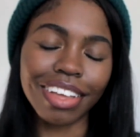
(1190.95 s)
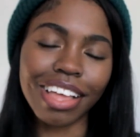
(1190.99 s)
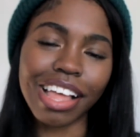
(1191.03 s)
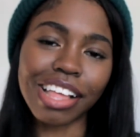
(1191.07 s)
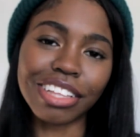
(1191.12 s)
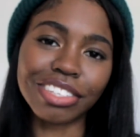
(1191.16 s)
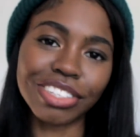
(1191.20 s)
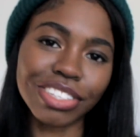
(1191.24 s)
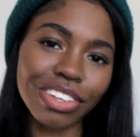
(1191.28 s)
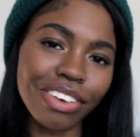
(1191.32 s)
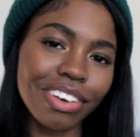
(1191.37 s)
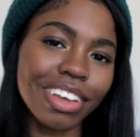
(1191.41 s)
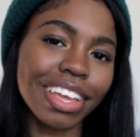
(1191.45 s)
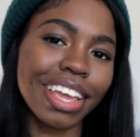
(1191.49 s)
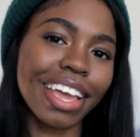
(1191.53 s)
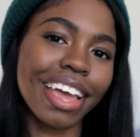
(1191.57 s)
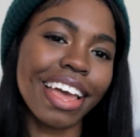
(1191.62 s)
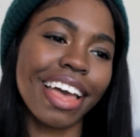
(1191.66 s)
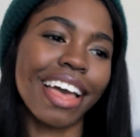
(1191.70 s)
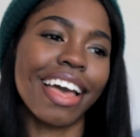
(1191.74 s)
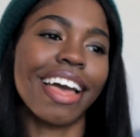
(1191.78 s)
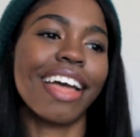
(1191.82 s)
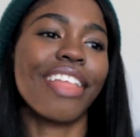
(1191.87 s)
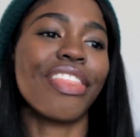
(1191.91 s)
Uh, so
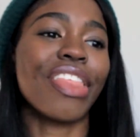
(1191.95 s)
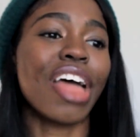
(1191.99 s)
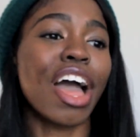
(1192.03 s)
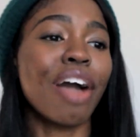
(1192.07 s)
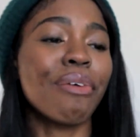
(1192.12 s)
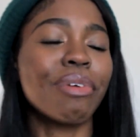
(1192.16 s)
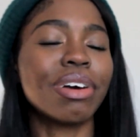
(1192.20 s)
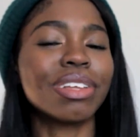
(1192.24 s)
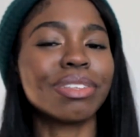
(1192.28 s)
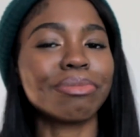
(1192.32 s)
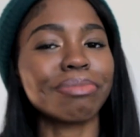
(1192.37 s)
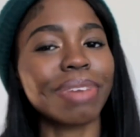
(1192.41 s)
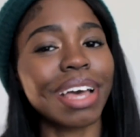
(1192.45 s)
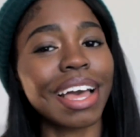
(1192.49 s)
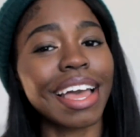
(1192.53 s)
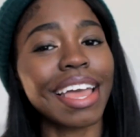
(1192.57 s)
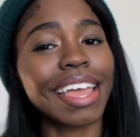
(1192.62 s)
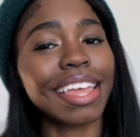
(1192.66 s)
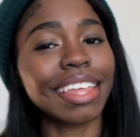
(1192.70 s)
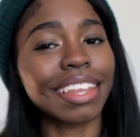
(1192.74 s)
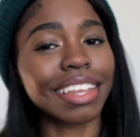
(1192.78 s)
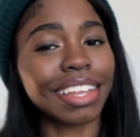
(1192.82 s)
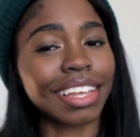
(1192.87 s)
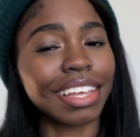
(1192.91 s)
yeah, that was
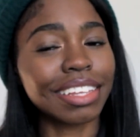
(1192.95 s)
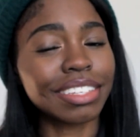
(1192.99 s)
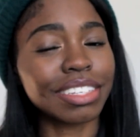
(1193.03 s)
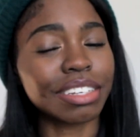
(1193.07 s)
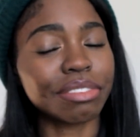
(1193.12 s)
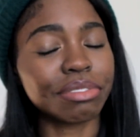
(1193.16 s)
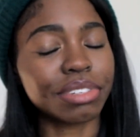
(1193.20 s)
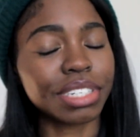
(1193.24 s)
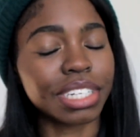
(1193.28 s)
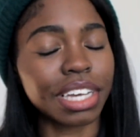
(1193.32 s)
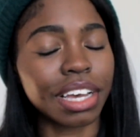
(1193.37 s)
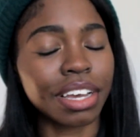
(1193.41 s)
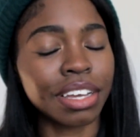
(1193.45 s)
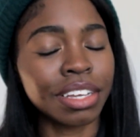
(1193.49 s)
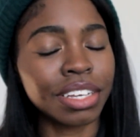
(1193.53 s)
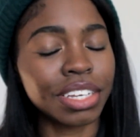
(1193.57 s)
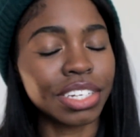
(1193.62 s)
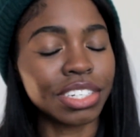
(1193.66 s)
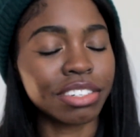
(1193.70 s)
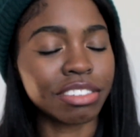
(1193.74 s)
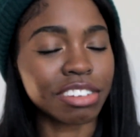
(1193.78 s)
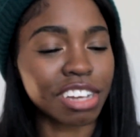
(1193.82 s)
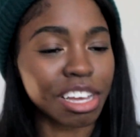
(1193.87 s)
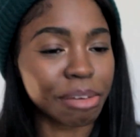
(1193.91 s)
my list of
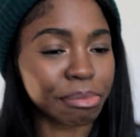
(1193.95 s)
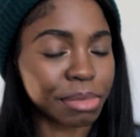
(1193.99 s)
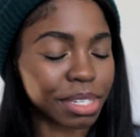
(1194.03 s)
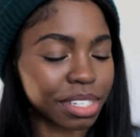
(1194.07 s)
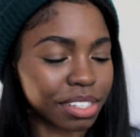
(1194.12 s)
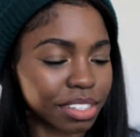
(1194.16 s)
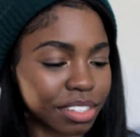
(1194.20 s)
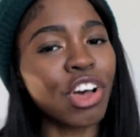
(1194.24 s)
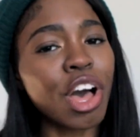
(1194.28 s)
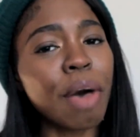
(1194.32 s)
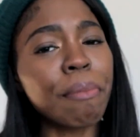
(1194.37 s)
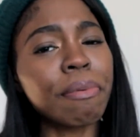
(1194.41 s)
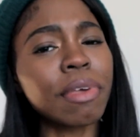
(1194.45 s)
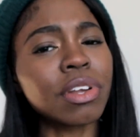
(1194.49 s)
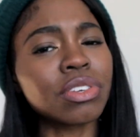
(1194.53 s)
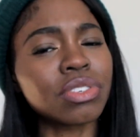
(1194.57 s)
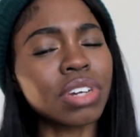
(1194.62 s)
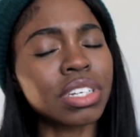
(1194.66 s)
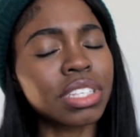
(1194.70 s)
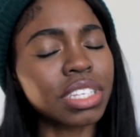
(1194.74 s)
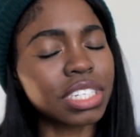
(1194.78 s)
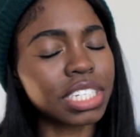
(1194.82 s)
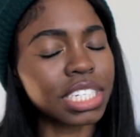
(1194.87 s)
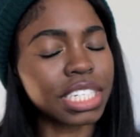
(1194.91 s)
childhood traumas. I hope you
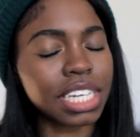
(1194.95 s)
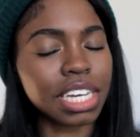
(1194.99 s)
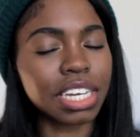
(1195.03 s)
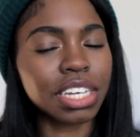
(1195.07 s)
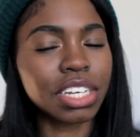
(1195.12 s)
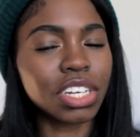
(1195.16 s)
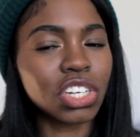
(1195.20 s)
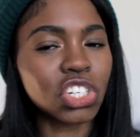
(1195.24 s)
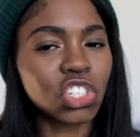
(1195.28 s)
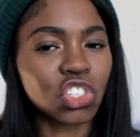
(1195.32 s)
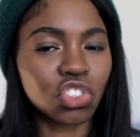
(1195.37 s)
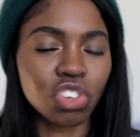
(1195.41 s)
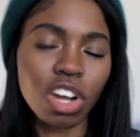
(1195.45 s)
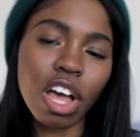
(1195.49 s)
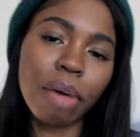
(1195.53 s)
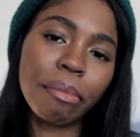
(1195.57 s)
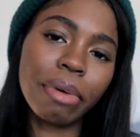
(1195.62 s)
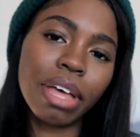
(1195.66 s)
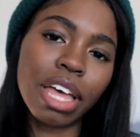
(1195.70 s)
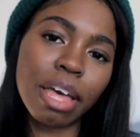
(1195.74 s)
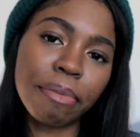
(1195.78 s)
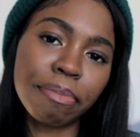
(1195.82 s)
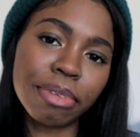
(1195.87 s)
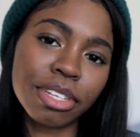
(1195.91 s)
enjoyed this childhood
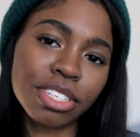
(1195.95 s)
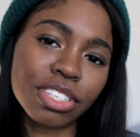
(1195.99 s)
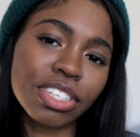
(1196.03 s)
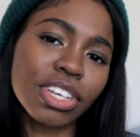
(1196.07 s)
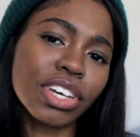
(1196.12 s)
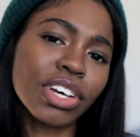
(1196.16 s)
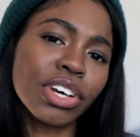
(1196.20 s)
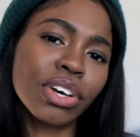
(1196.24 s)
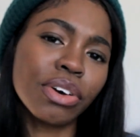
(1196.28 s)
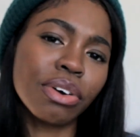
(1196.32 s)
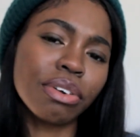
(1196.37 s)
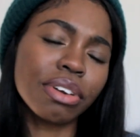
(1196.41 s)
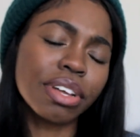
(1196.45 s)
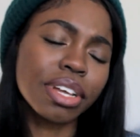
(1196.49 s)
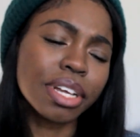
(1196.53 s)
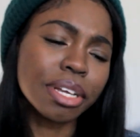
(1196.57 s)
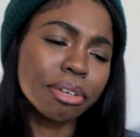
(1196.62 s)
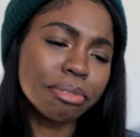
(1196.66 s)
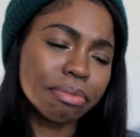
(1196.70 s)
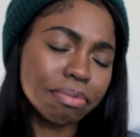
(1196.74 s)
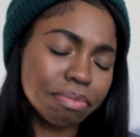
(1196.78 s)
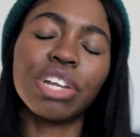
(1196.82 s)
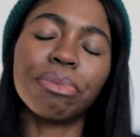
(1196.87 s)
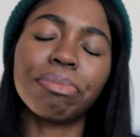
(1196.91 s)
trauma episode.
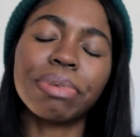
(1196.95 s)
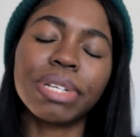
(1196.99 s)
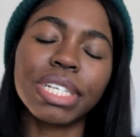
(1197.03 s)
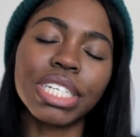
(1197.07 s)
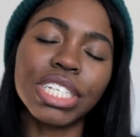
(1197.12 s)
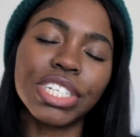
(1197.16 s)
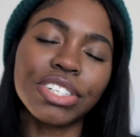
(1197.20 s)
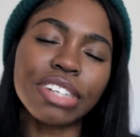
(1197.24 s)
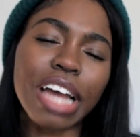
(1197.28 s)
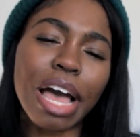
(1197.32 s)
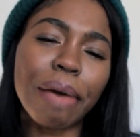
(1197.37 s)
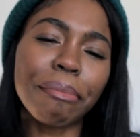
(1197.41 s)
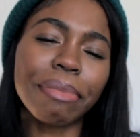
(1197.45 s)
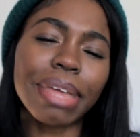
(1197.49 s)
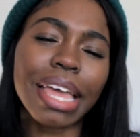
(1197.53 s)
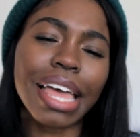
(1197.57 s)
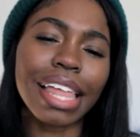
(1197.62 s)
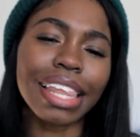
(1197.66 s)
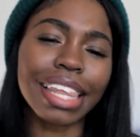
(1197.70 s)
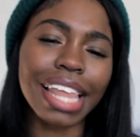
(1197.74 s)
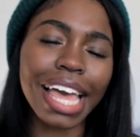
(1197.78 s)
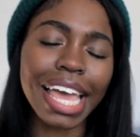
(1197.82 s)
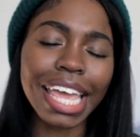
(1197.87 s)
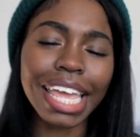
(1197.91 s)
And please drop me
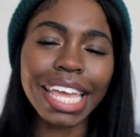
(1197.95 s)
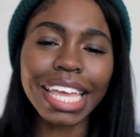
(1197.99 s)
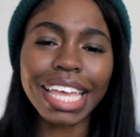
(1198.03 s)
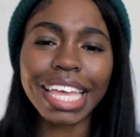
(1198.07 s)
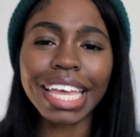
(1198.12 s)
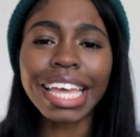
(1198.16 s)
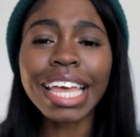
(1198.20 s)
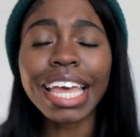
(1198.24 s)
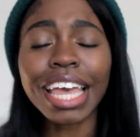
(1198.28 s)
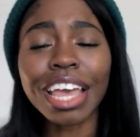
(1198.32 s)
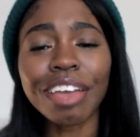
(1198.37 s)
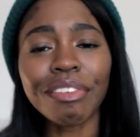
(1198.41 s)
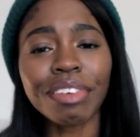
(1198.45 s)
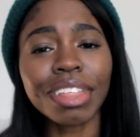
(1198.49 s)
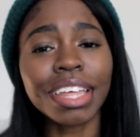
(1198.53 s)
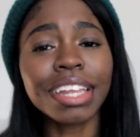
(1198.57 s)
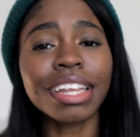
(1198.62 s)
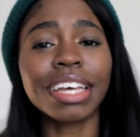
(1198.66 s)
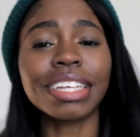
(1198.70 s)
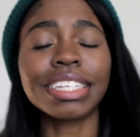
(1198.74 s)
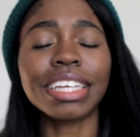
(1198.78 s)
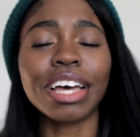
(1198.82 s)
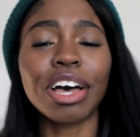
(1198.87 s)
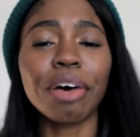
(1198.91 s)
a like. It really
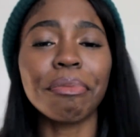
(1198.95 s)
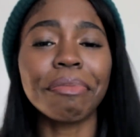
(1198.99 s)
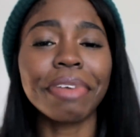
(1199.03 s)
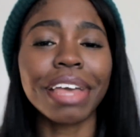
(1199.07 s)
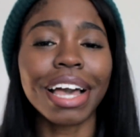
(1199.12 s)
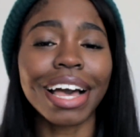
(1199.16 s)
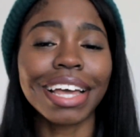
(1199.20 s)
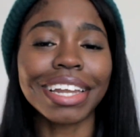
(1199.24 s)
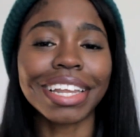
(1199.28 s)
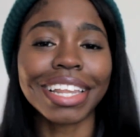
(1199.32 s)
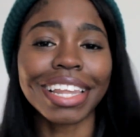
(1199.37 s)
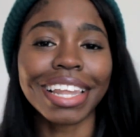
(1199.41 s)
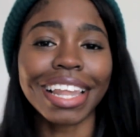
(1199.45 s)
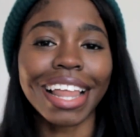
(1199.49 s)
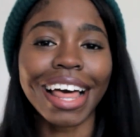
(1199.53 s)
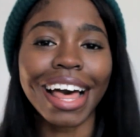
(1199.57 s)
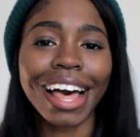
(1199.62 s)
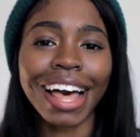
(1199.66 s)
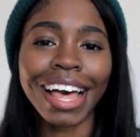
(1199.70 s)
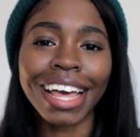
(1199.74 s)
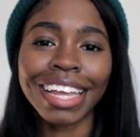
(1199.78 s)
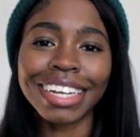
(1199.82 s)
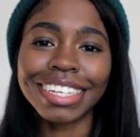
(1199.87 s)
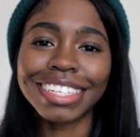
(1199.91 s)
does help me out a
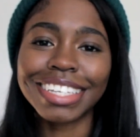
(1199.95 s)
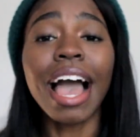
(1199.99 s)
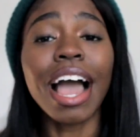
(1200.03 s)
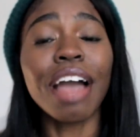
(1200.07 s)
lot.